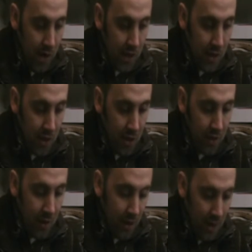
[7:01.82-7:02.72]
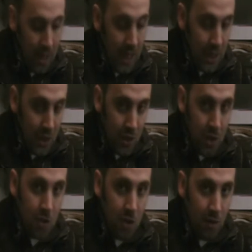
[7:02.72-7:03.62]
action down, let your
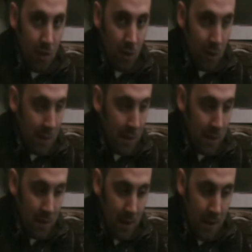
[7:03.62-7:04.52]
sound suffer a wee bit.